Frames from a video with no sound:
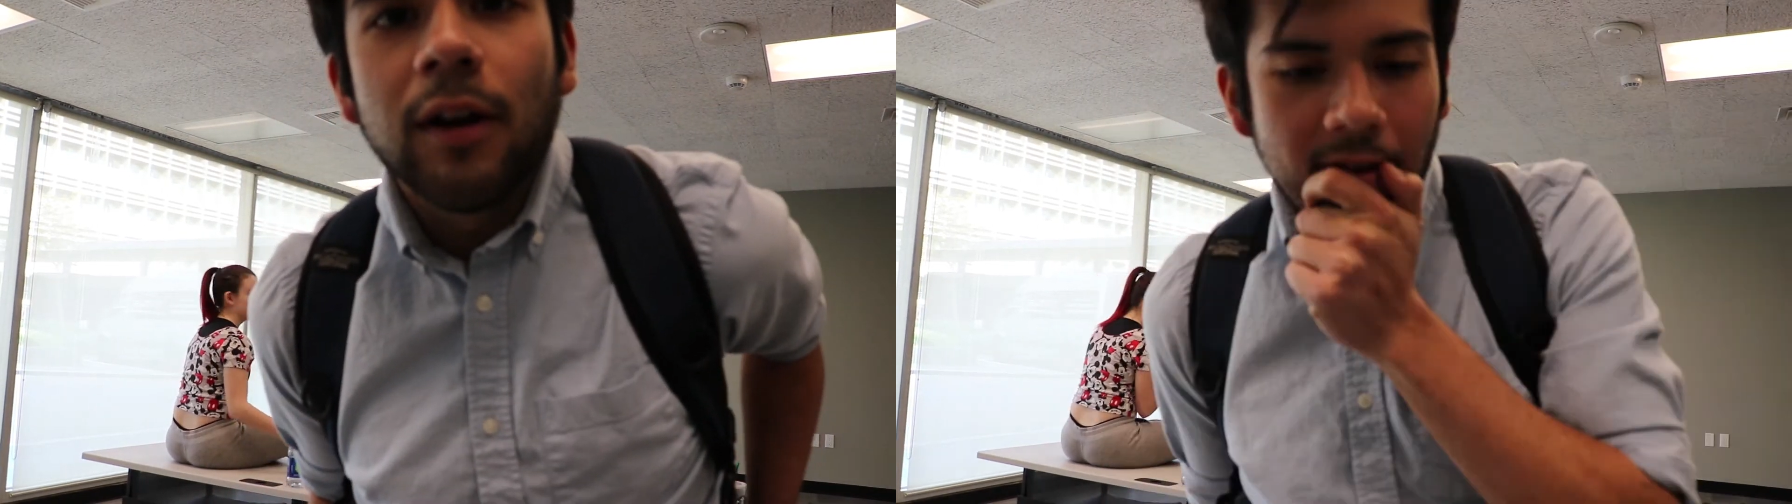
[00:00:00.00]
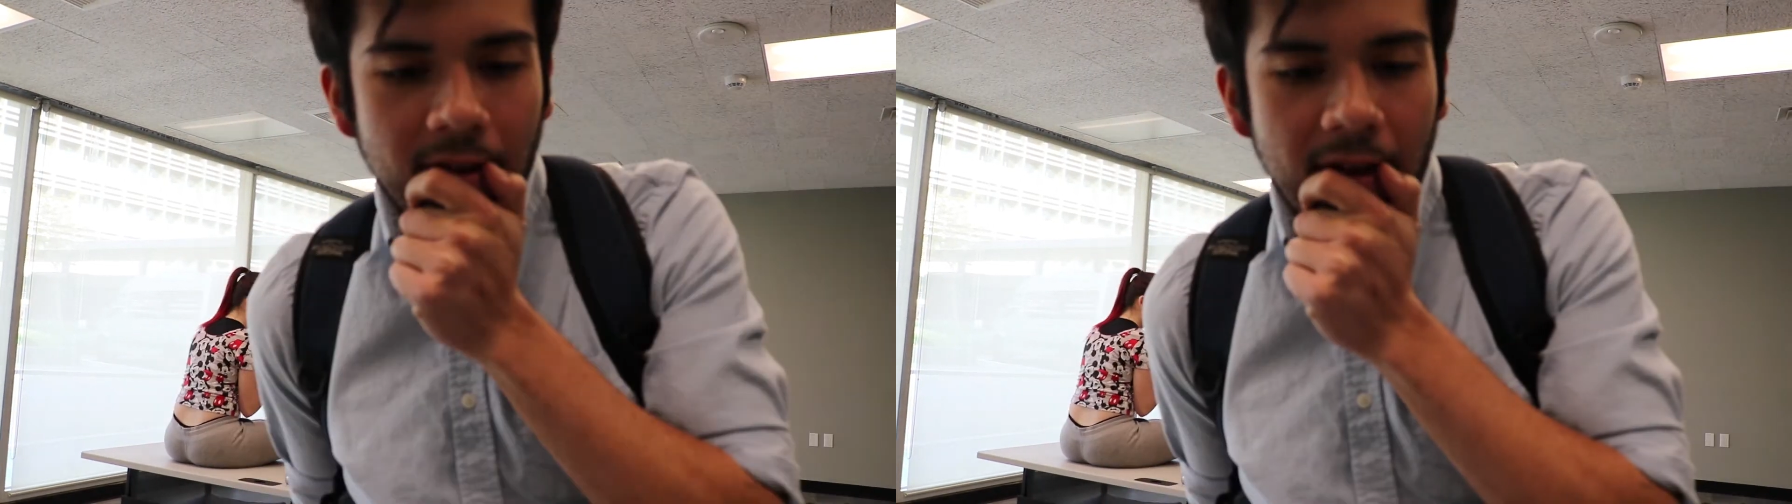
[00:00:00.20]

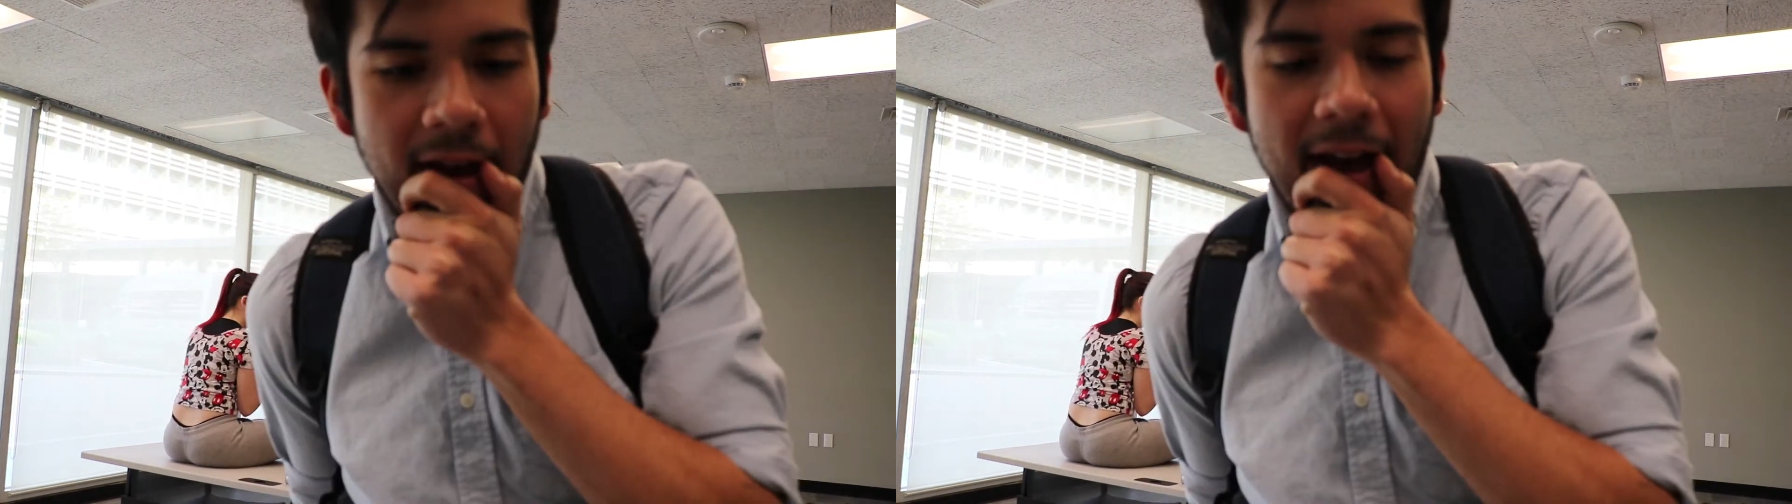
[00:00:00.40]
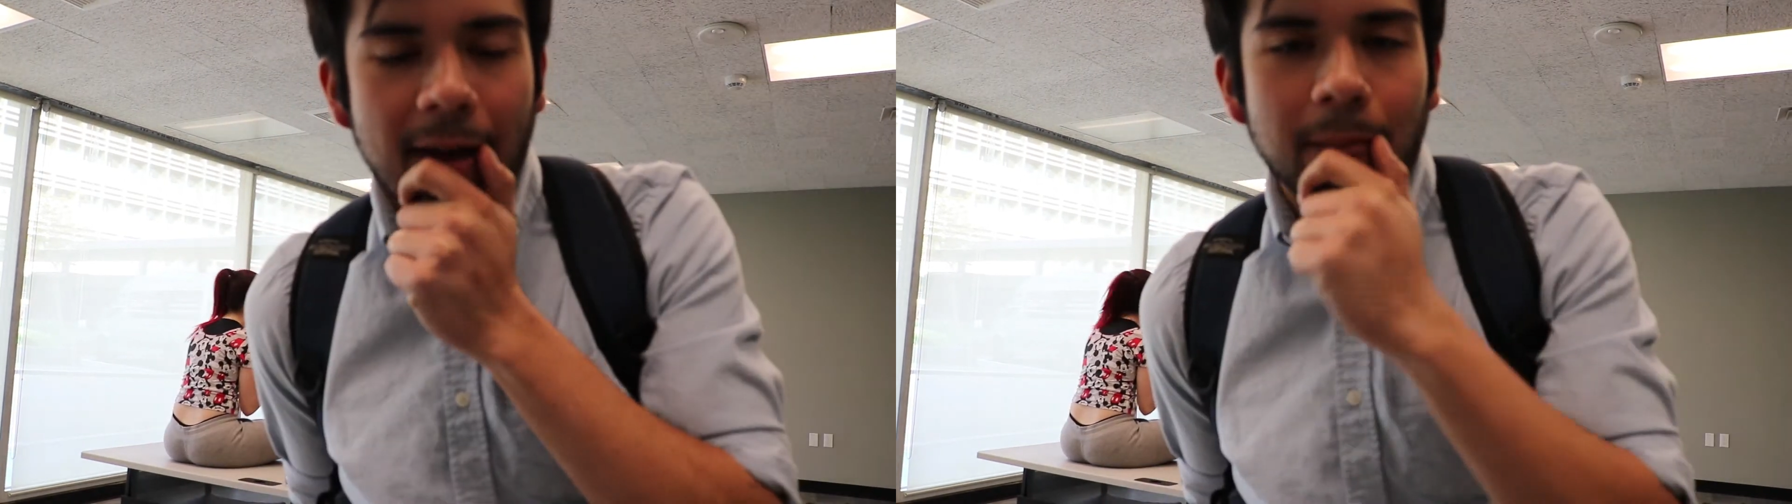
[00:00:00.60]

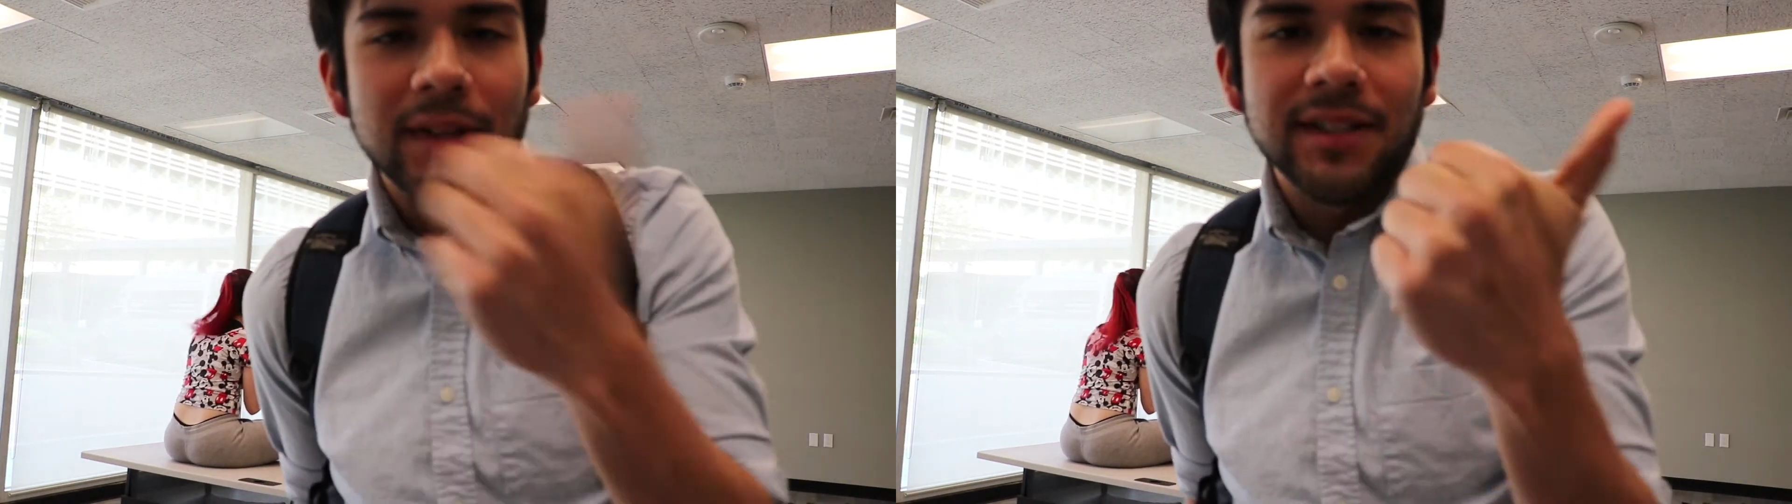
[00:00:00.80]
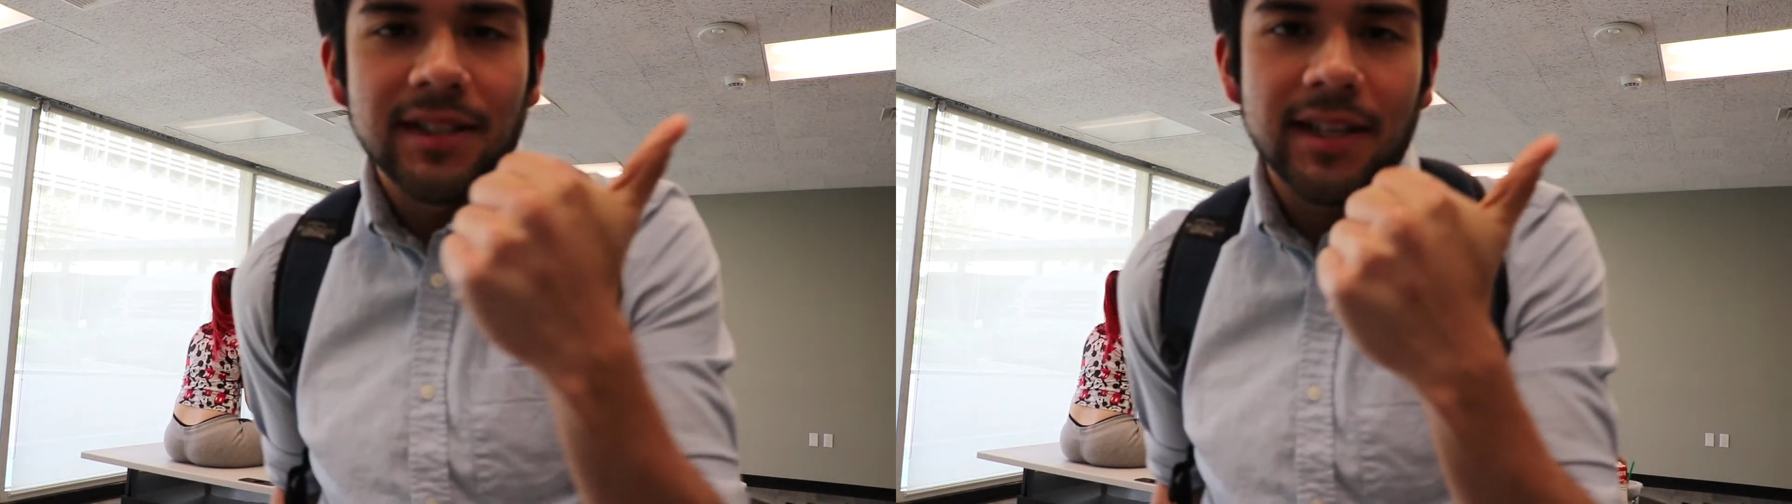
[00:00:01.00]
I had
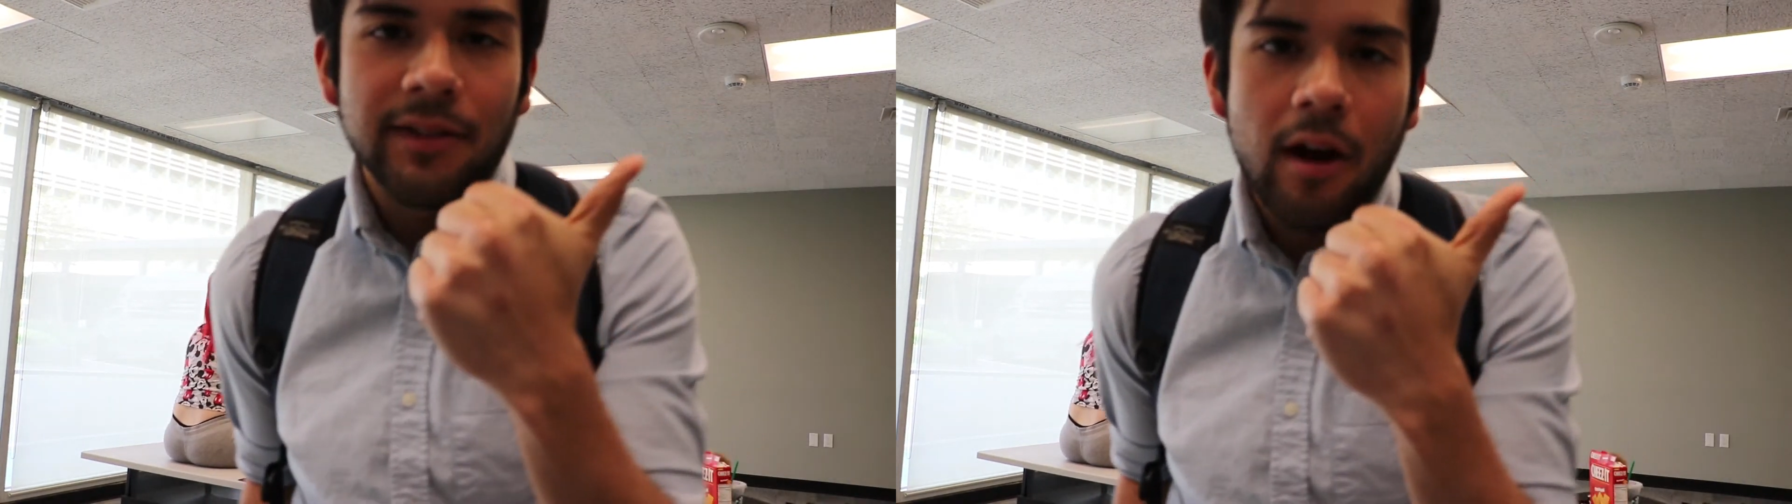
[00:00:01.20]
business and